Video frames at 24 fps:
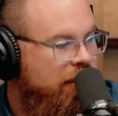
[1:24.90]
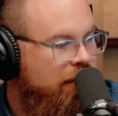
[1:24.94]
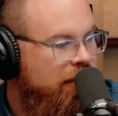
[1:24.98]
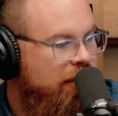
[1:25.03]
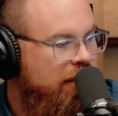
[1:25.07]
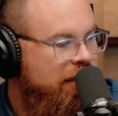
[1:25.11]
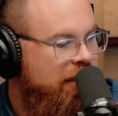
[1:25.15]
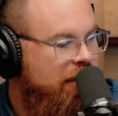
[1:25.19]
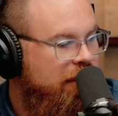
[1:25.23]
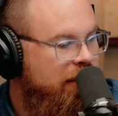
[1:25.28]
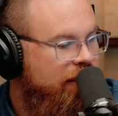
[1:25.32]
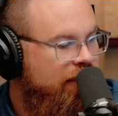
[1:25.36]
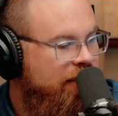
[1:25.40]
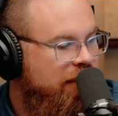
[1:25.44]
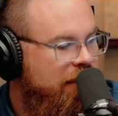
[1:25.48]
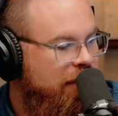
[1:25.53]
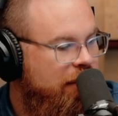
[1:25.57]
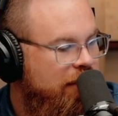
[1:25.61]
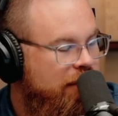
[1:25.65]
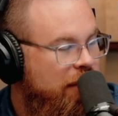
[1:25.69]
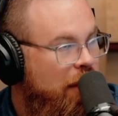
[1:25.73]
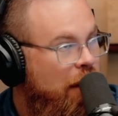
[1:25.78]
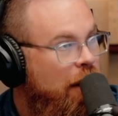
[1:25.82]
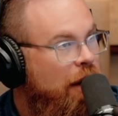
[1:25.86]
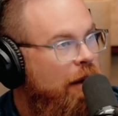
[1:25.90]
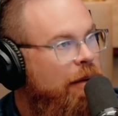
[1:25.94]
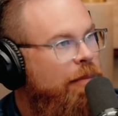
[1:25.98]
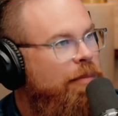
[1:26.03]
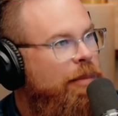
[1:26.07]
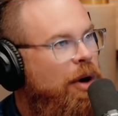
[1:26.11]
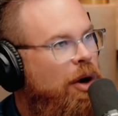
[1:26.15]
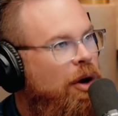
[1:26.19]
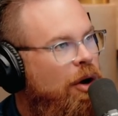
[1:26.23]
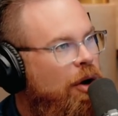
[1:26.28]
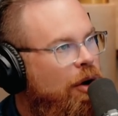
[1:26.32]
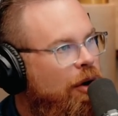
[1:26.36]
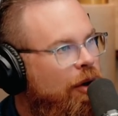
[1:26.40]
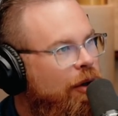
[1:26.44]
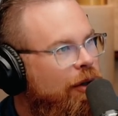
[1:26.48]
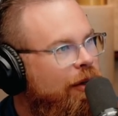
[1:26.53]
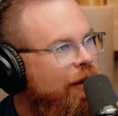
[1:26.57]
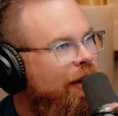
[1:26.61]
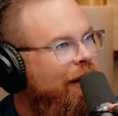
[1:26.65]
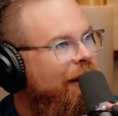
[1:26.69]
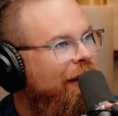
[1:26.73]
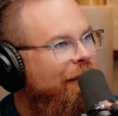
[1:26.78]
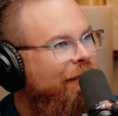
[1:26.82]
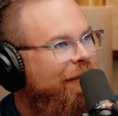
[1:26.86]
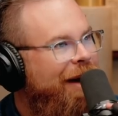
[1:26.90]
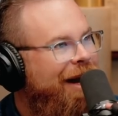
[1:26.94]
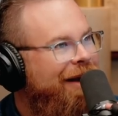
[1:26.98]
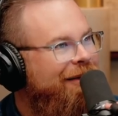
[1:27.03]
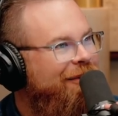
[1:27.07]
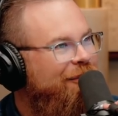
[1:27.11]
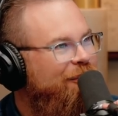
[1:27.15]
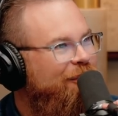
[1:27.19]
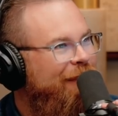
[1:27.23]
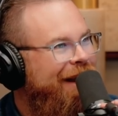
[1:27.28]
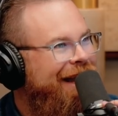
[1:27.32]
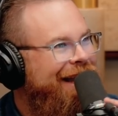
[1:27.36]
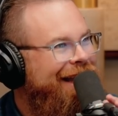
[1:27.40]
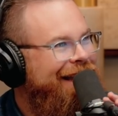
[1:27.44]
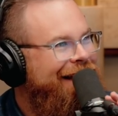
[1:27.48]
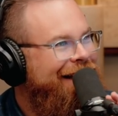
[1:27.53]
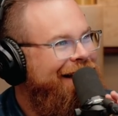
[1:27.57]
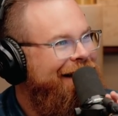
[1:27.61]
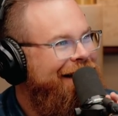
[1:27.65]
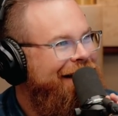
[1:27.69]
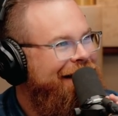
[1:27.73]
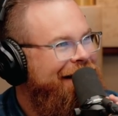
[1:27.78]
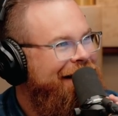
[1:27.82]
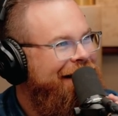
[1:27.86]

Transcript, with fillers: to you the Seer of Seers. Paul, by the way,